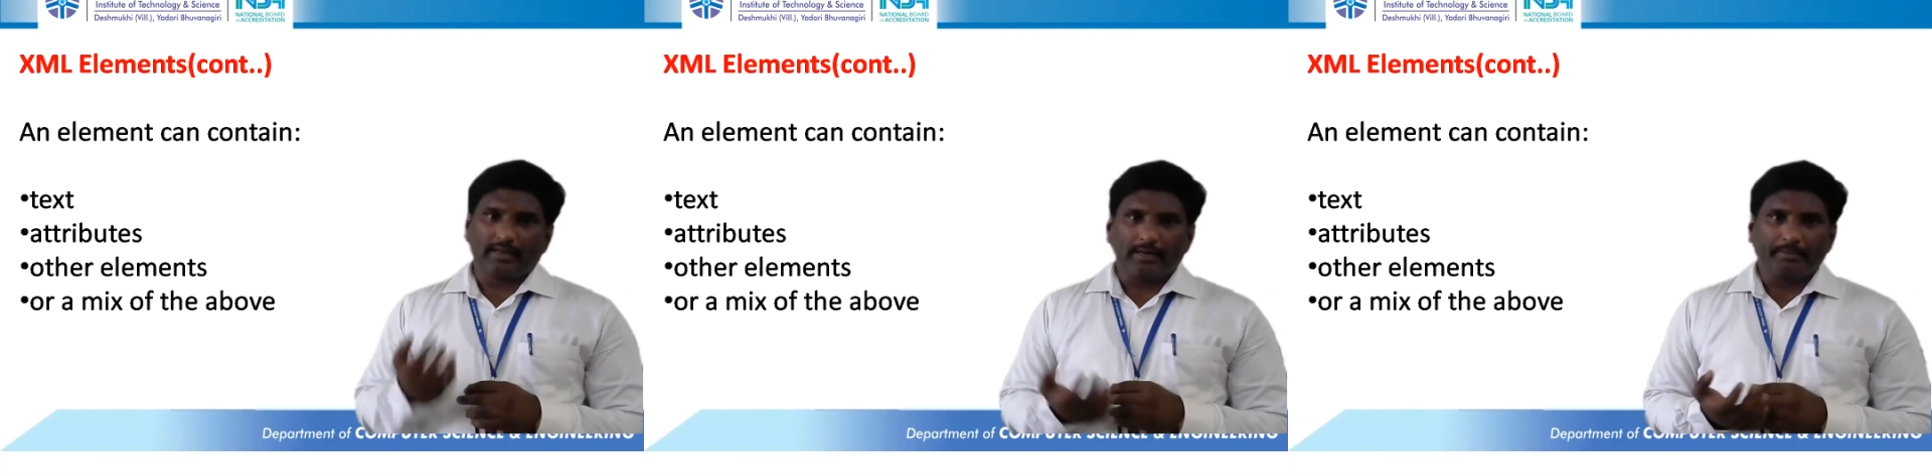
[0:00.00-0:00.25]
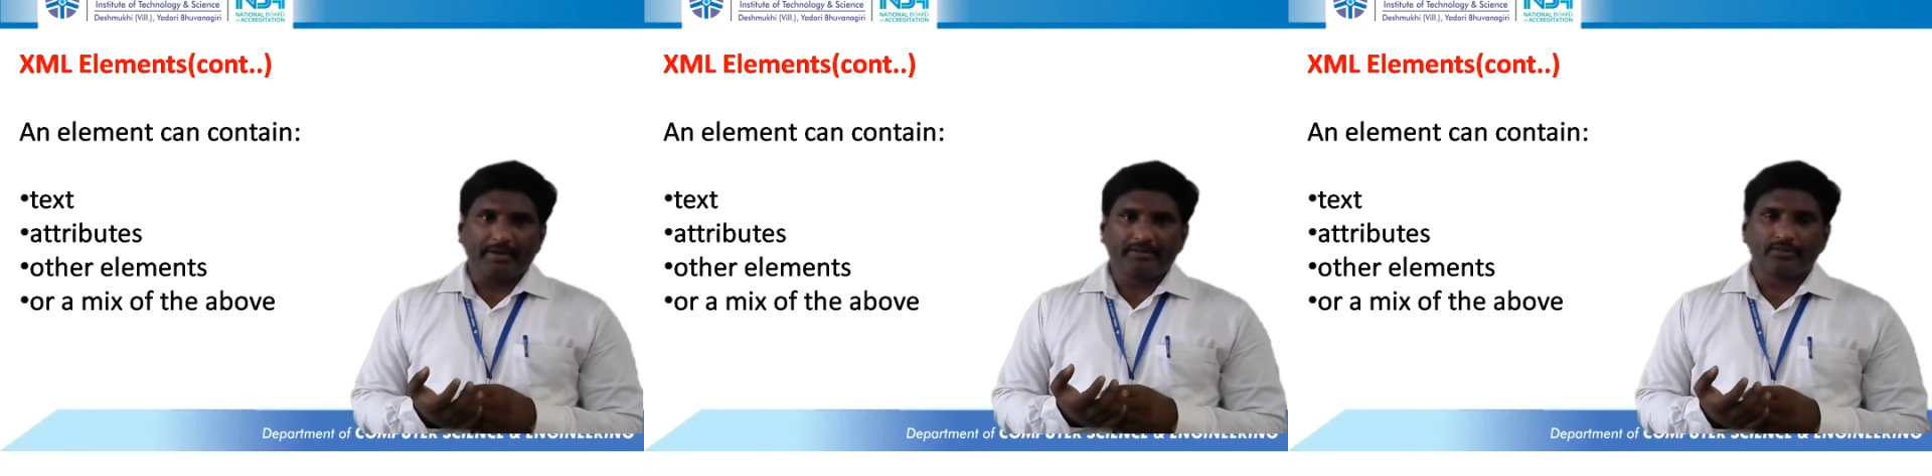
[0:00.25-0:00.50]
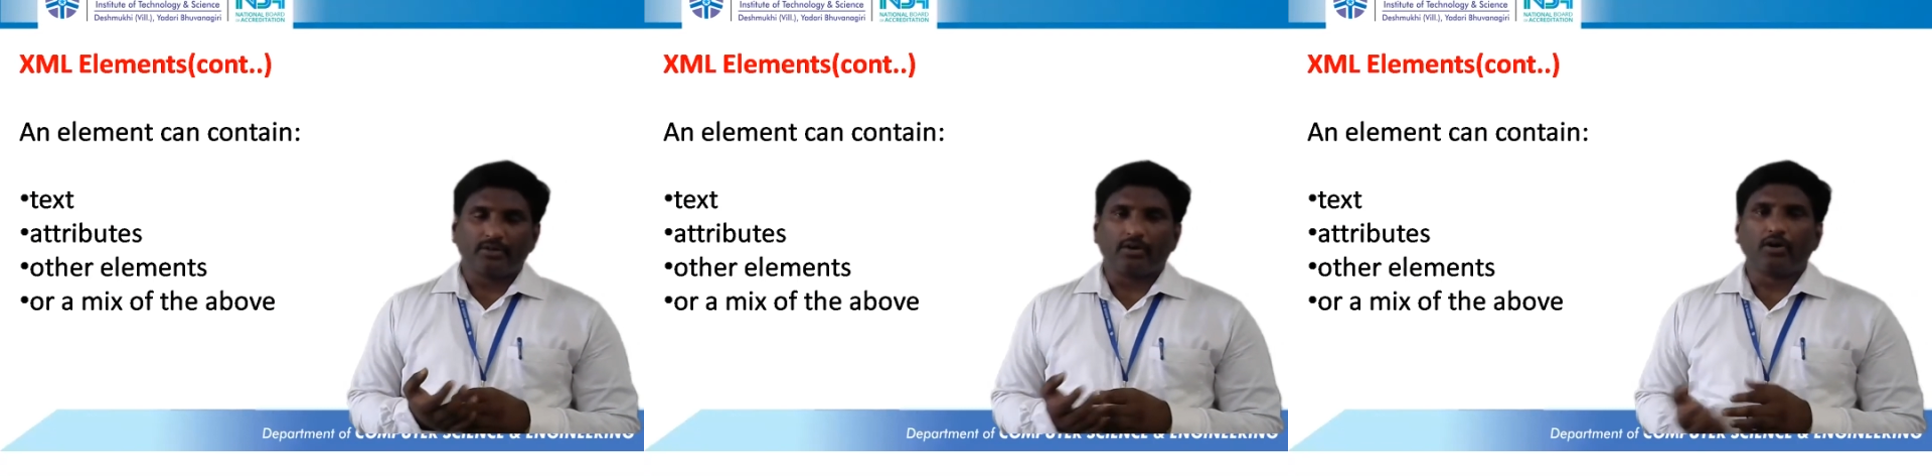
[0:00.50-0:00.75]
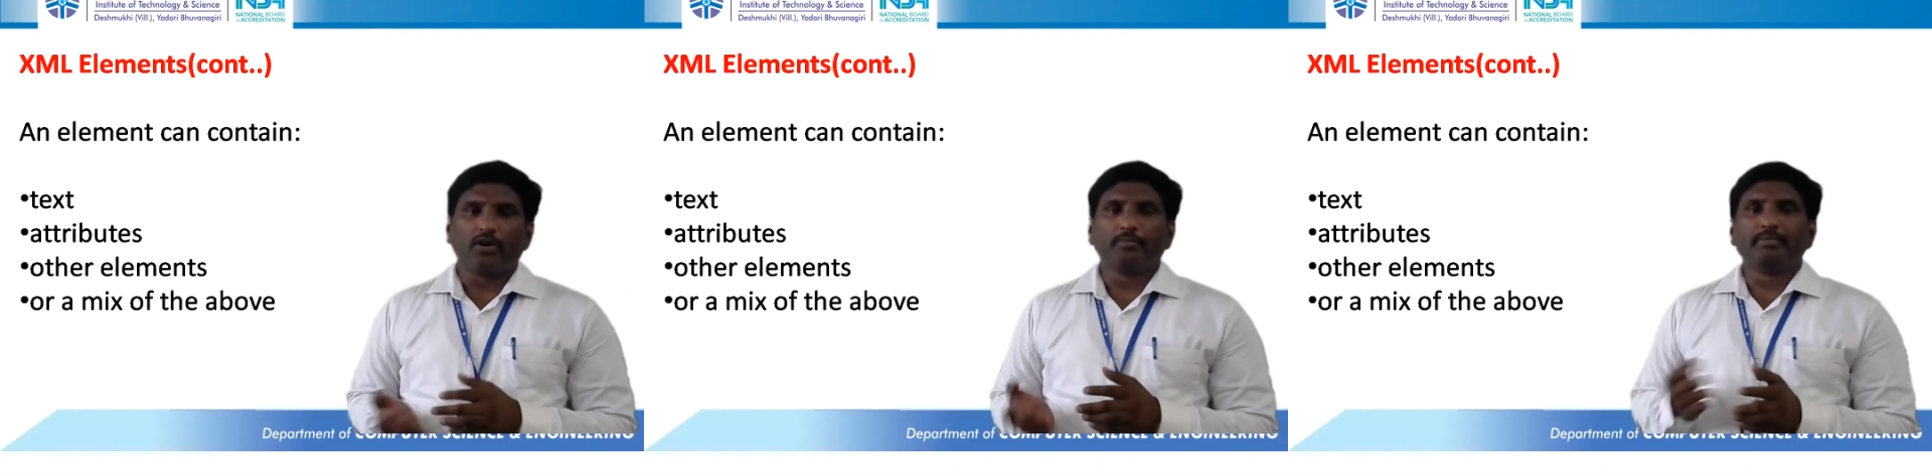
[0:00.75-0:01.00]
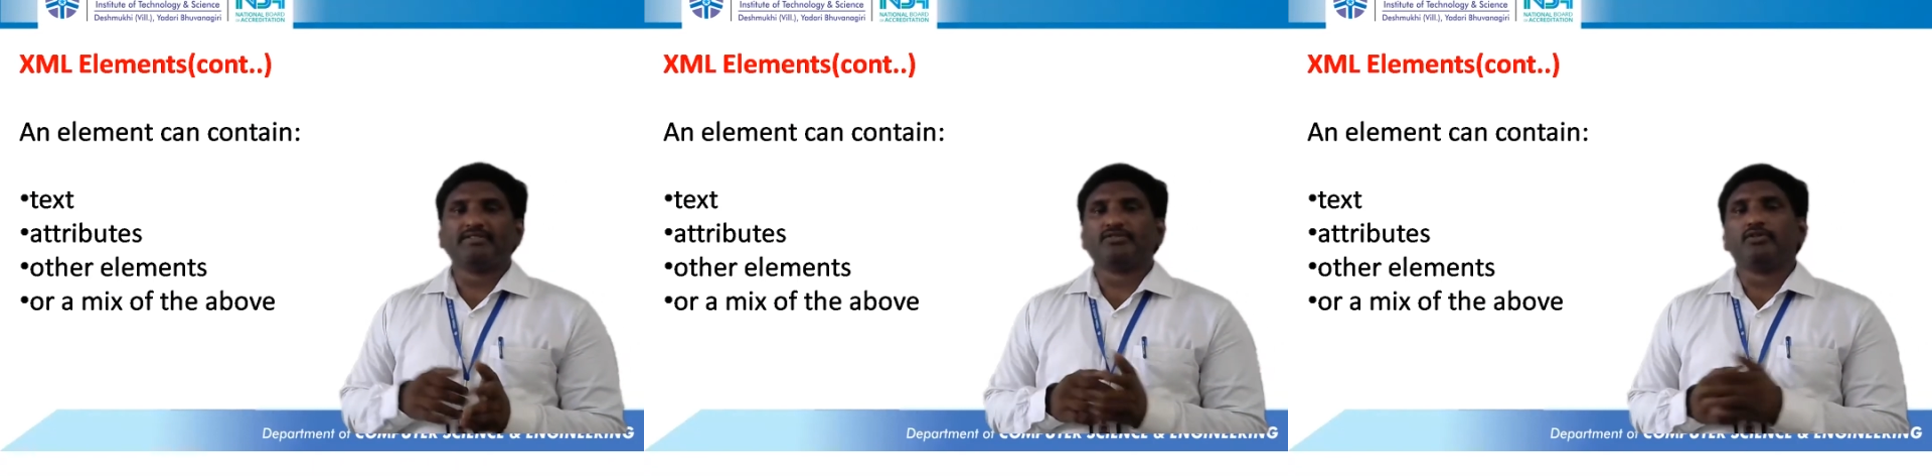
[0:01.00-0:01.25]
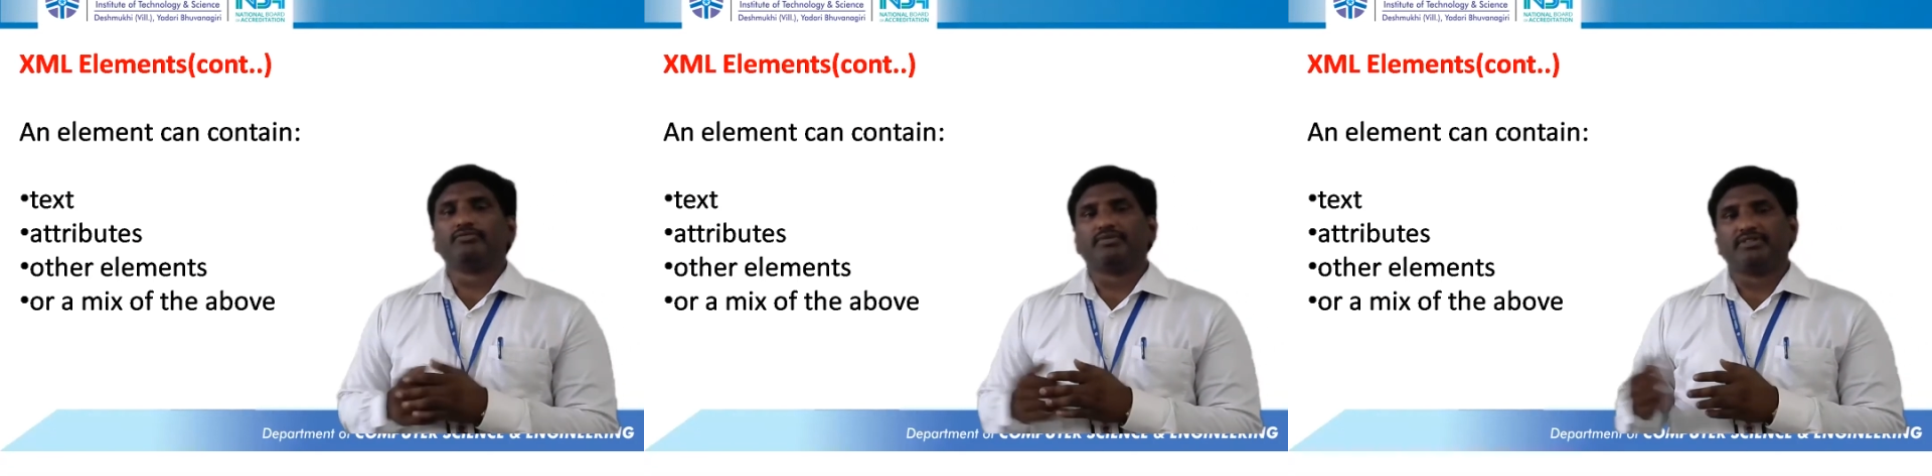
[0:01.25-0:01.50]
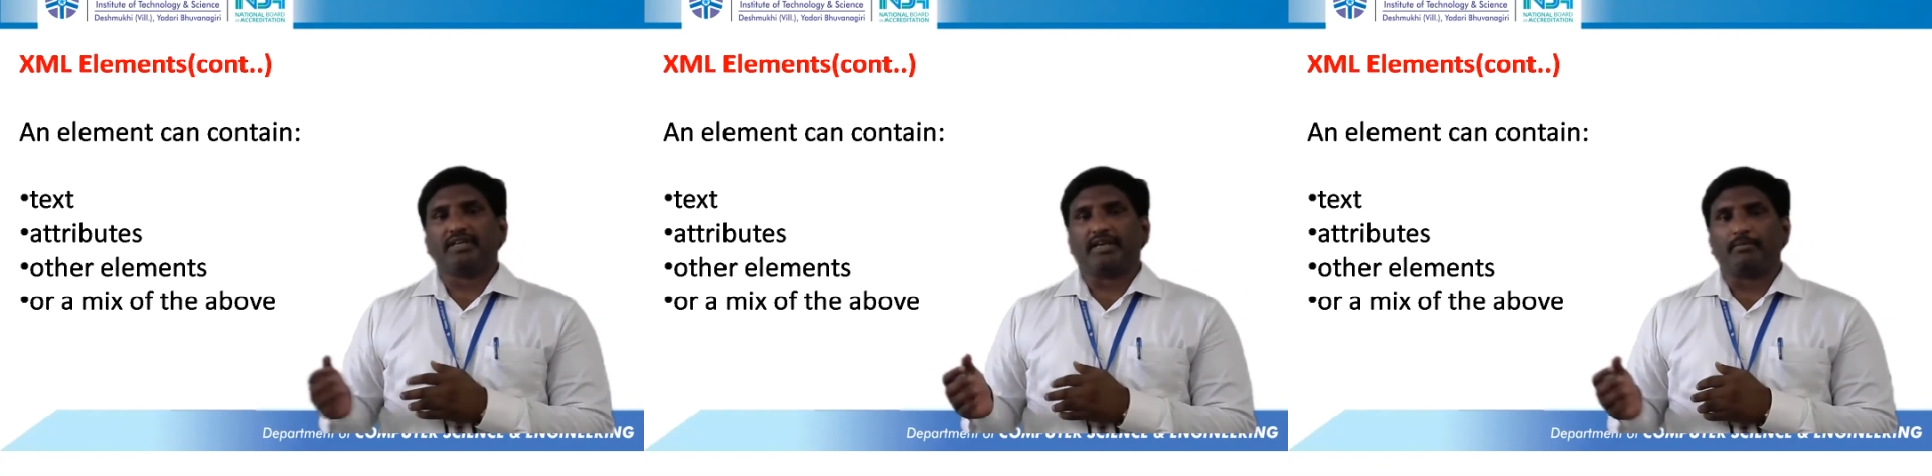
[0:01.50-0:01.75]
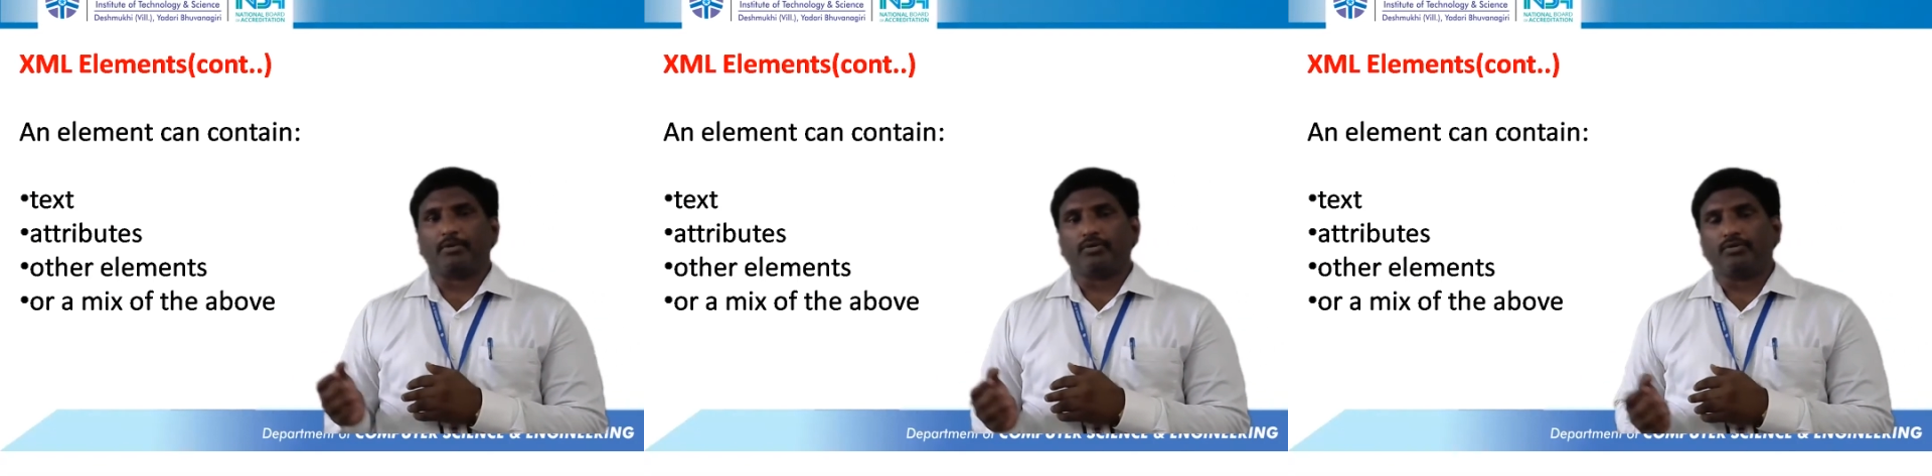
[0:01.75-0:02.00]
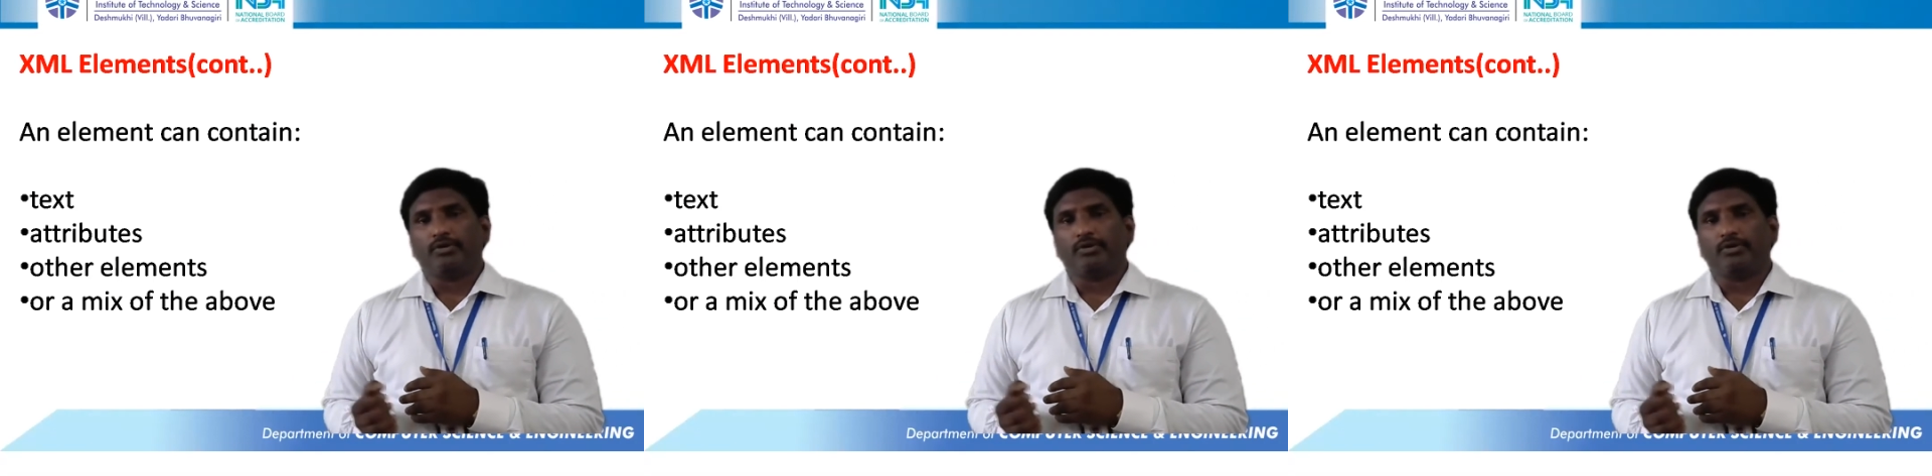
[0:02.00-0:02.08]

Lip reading: elements, or mix of the above.